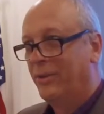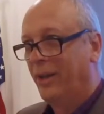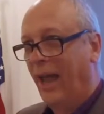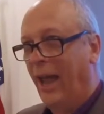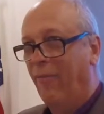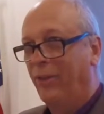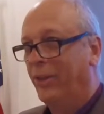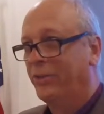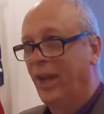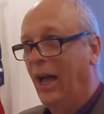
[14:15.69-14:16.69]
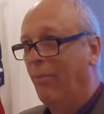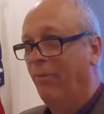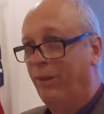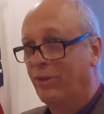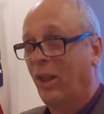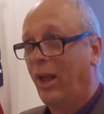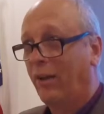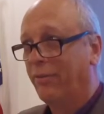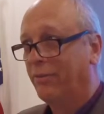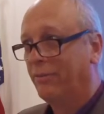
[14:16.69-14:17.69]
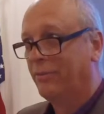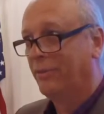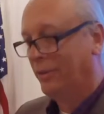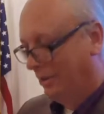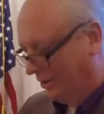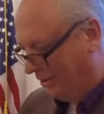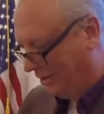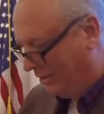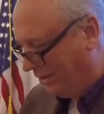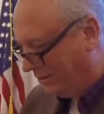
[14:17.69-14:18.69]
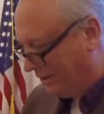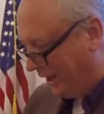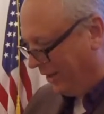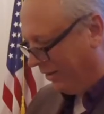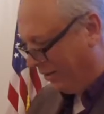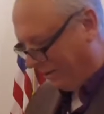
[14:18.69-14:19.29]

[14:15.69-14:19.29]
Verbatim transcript: having the time of his life. Dan, you